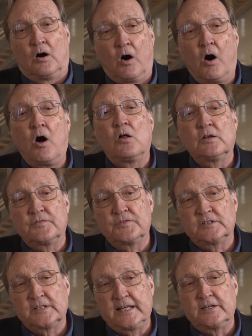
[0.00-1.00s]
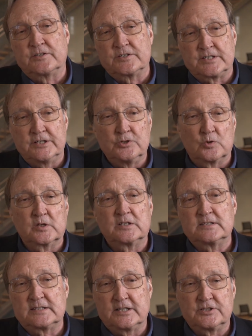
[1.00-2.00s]
All of the layers in your
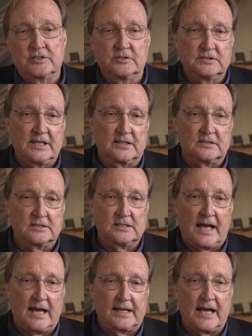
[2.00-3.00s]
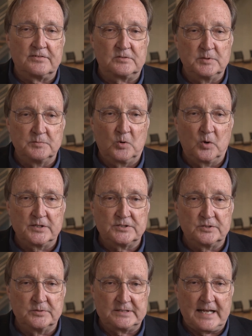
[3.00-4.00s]
organizational tech stack have to be
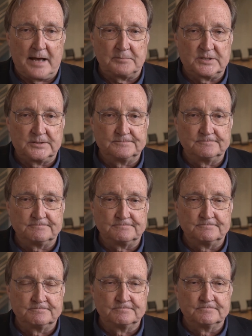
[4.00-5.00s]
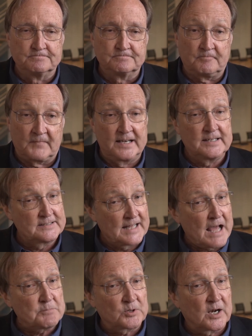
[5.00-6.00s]
poised to adapt. And in
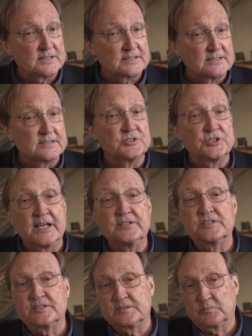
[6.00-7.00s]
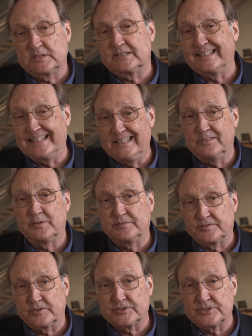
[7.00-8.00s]
that process, it changes what the E
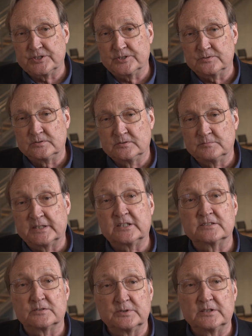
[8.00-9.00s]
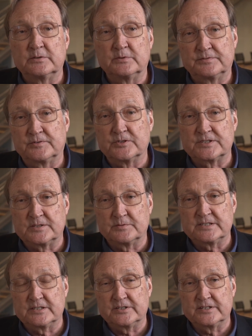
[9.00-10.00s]
refers to because it really refers to
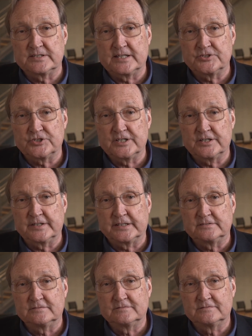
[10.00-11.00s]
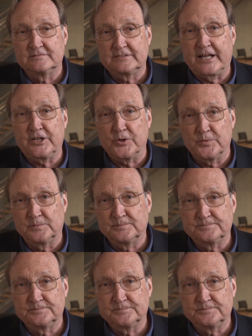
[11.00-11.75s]
resilience engineering. Thank you.